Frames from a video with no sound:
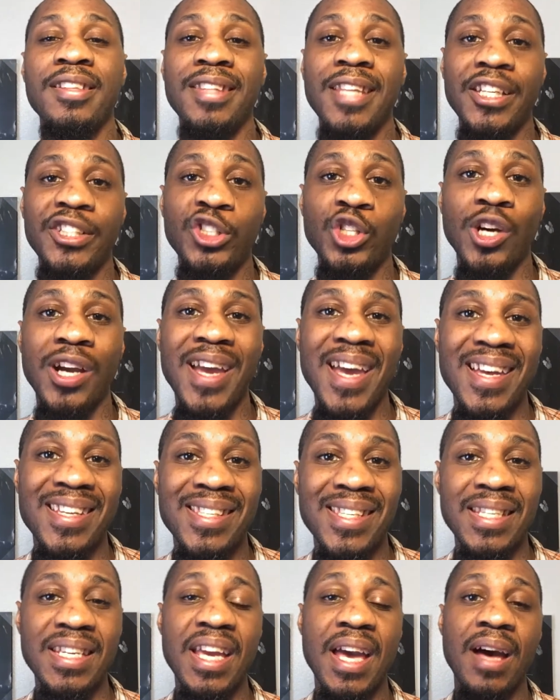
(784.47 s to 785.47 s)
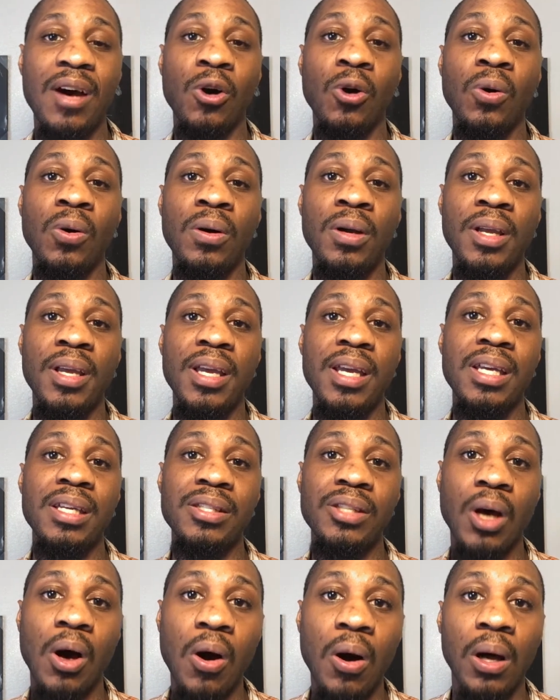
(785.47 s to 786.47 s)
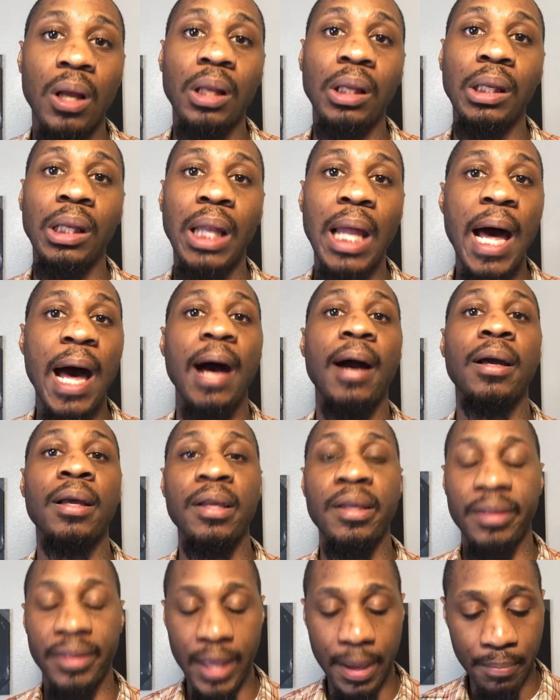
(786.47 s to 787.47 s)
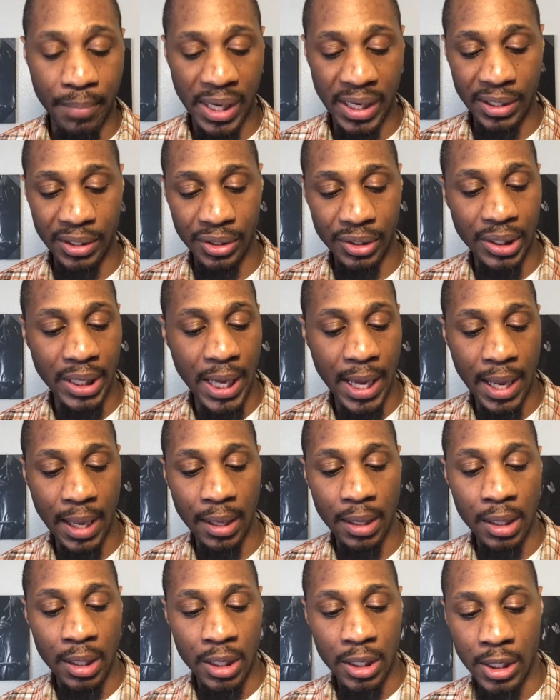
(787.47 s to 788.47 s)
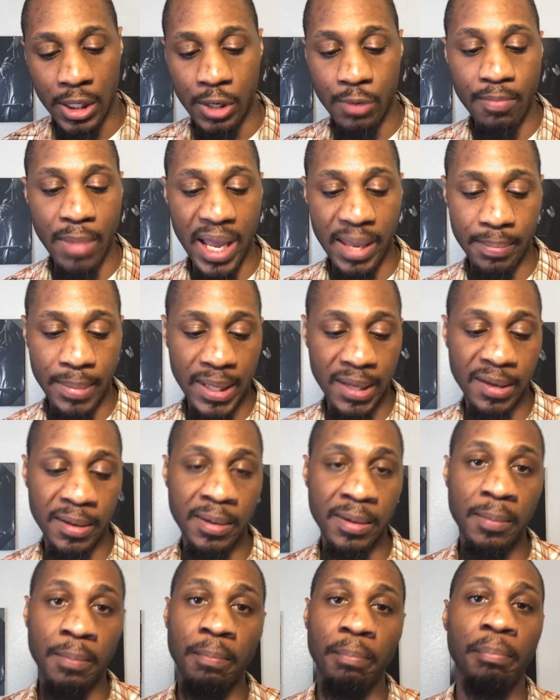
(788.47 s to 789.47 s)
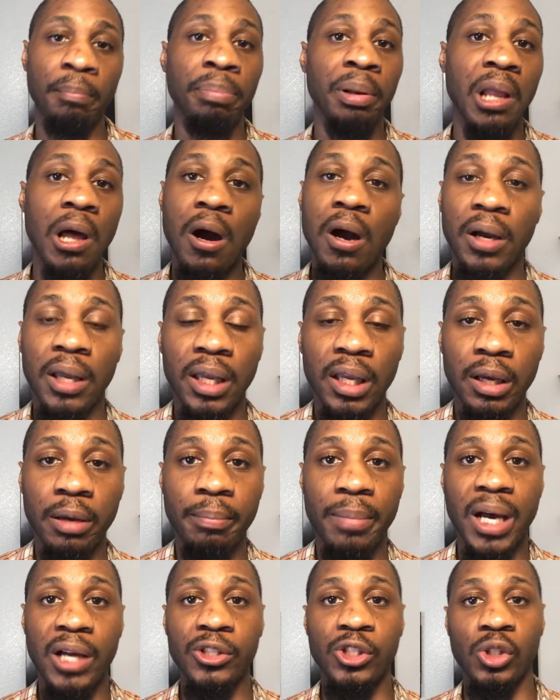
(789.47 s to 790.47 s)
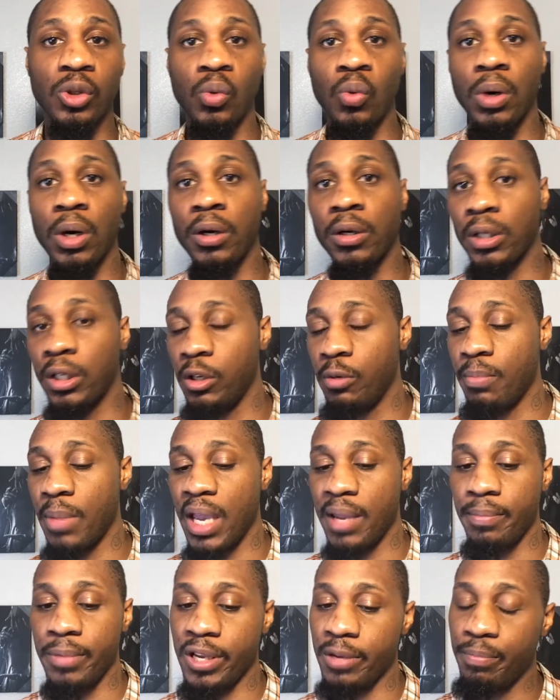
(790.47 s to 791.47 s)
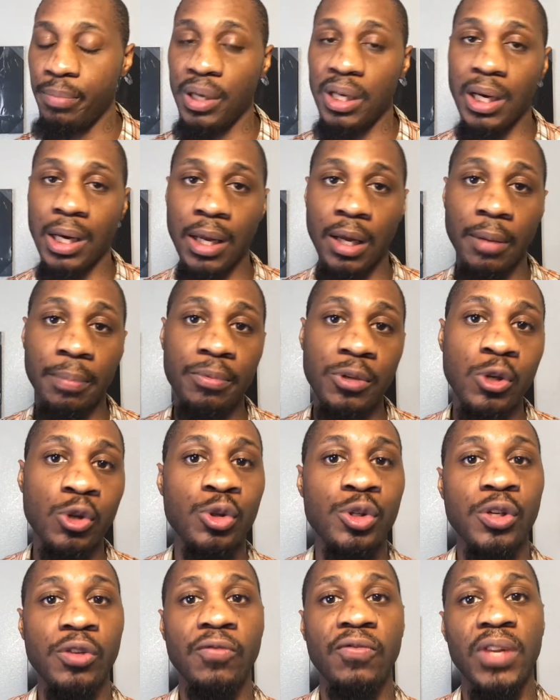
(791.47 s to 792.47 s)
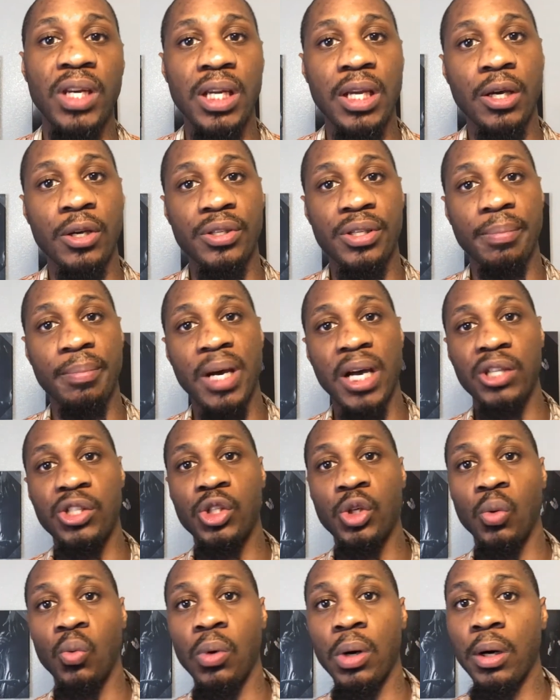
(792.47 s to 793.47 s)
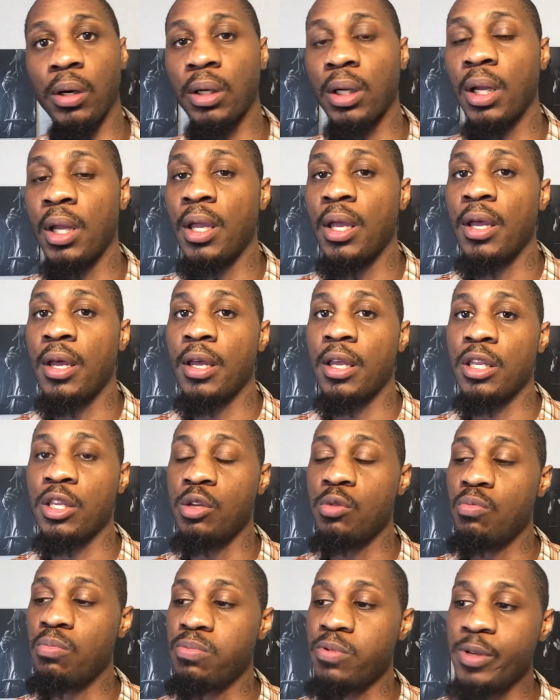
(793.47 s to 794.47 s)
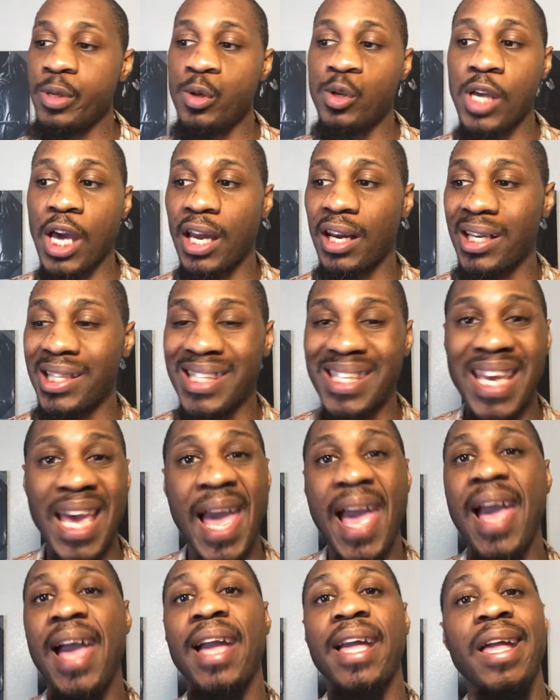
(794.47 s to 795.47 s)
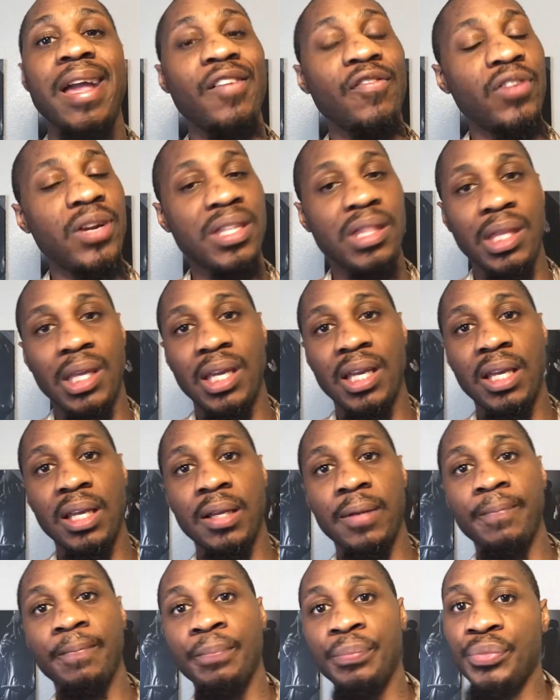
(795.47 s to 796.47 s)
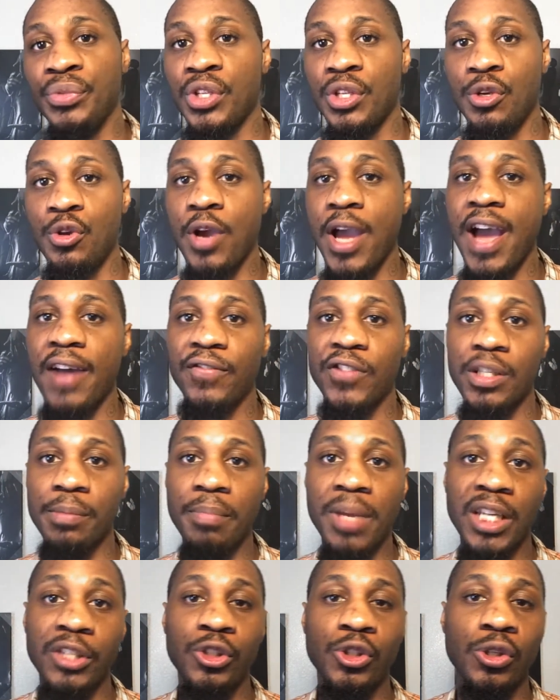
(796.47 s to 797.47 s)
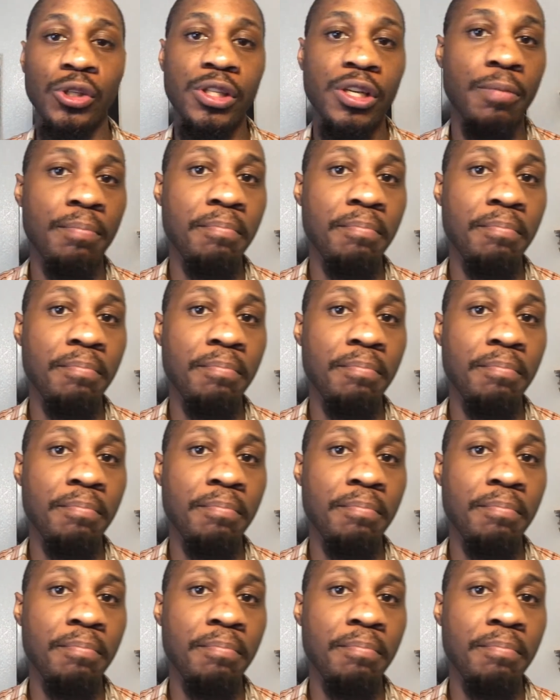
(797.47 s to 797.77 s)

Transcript: that your S E O is on lock. That means that you may be blogging about your work, you may be putting up YouTube videos about your work. You, you gotta tag everything. You have to make sure your